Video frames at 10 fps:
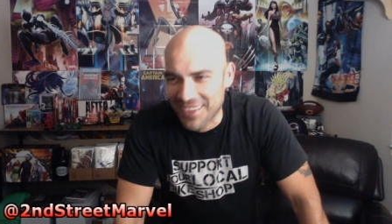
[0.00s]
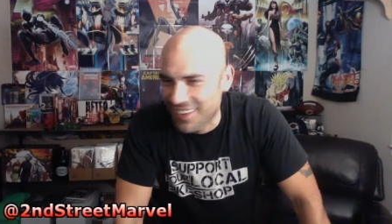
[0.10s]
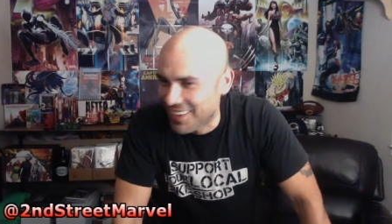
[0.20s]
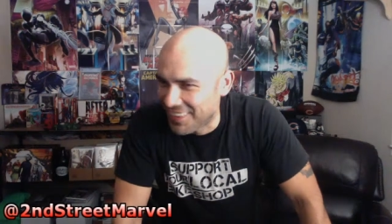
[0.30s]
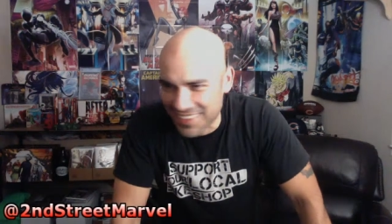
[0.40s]

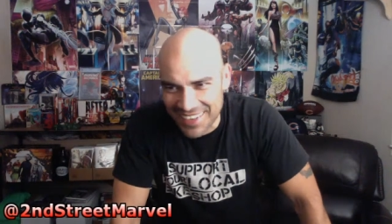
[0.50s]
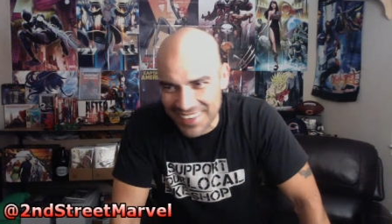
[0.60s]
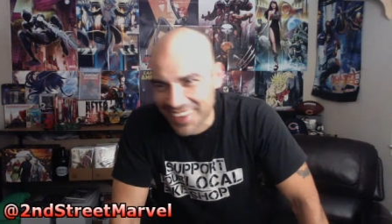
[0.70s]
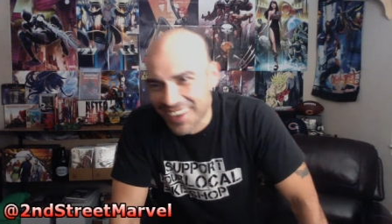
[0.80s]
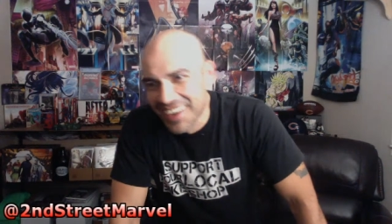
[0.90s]
Oh, man.
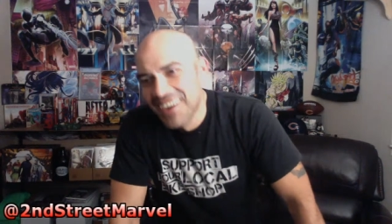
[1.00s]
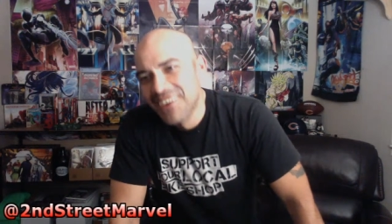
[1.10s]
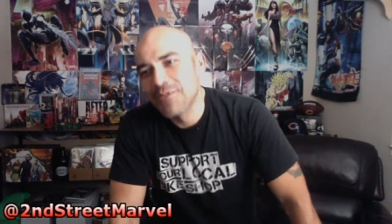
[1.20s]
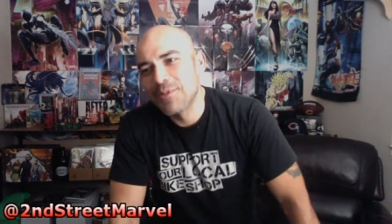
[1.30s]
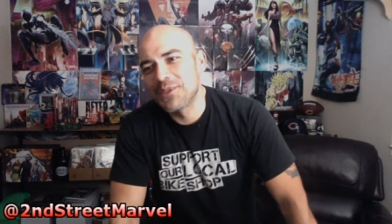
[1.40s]

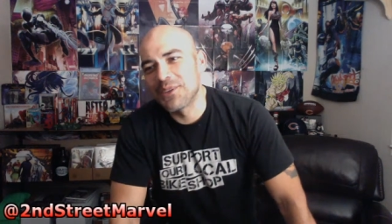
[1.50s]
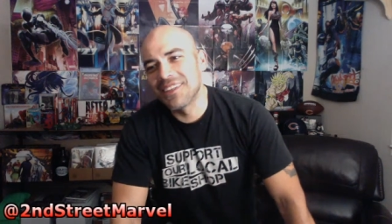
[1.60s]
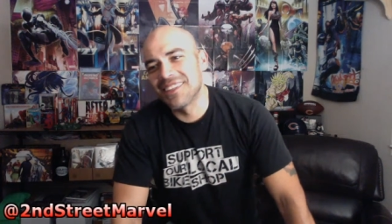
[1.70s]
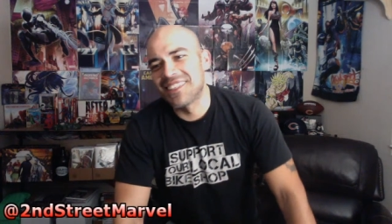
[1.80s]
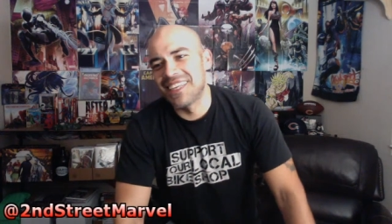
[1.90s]
We'll be
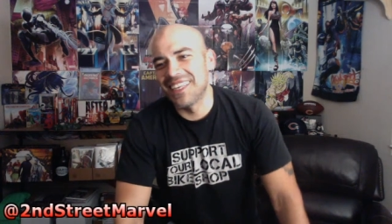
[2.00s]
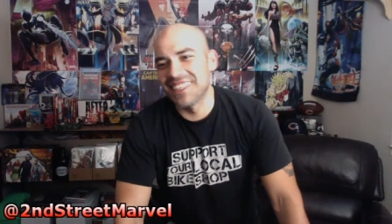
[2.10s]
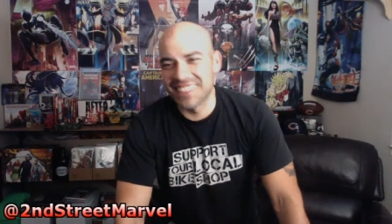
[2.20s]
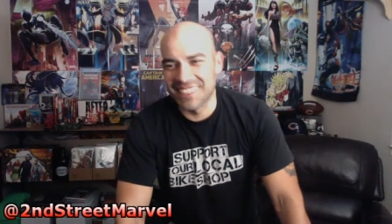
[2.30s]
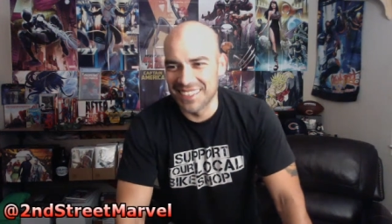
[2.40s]
joining
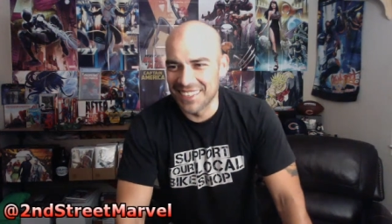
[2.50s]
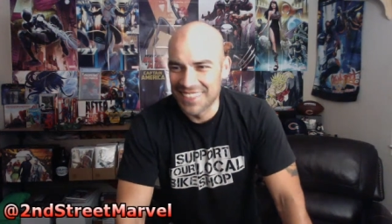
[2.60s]
Jeremy.